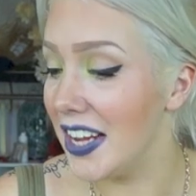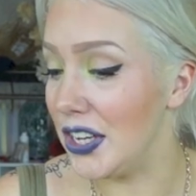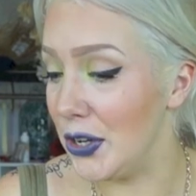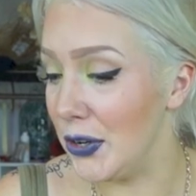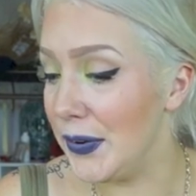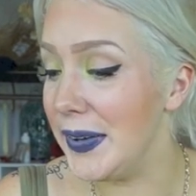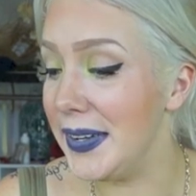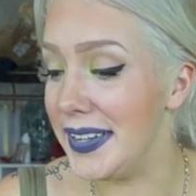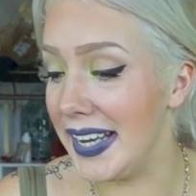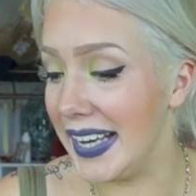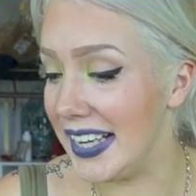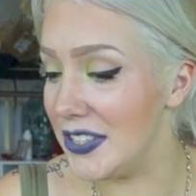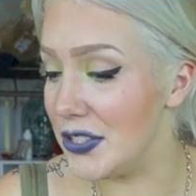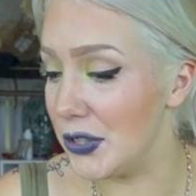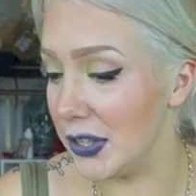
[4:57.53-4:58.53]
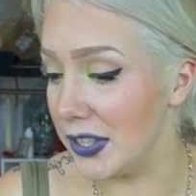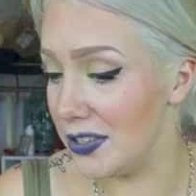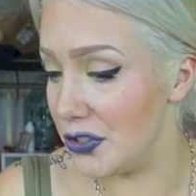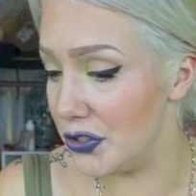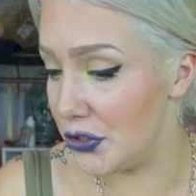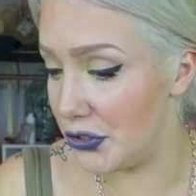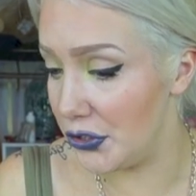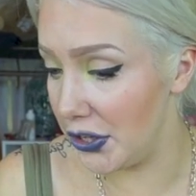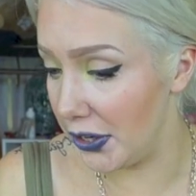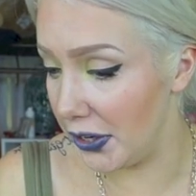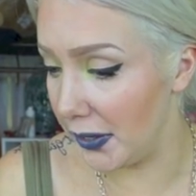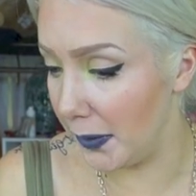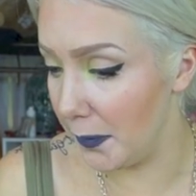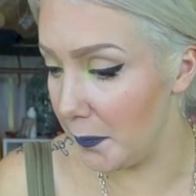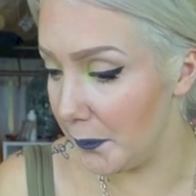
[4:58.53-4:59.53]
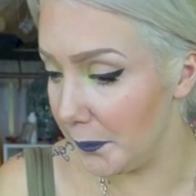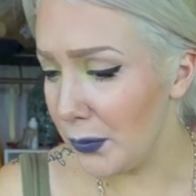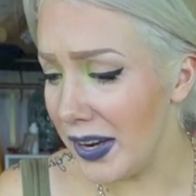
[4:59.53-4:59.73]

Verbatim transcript: you need to consume